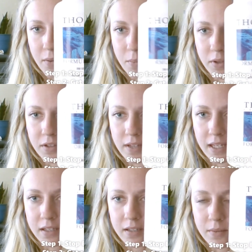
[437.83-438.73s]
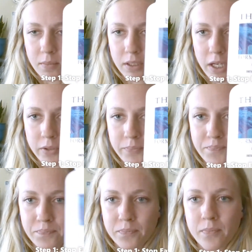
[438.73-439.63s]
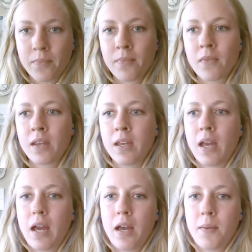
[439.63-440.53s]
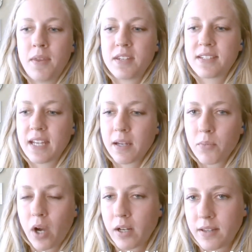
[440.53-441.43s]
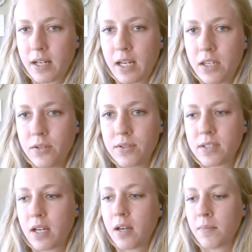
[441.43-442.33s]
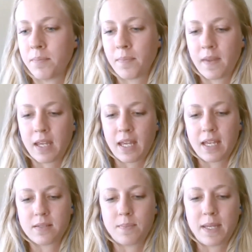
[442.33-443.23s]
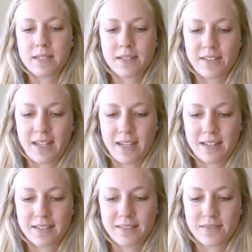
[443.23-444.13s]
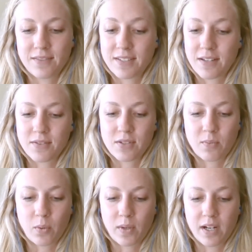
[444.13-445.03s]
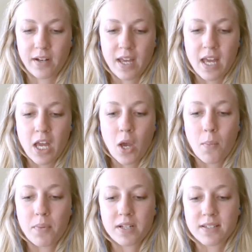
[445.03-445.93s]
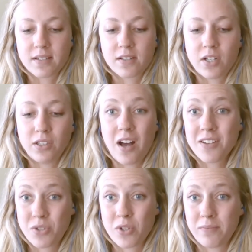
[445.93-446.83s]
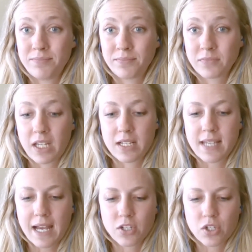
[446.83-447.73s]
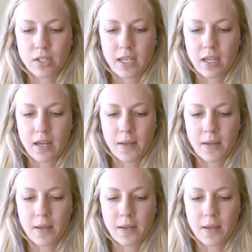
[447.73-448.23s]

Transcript: put the link below. The second product that I use is basically, sounds super weird, but it's colostrum, and it's actually,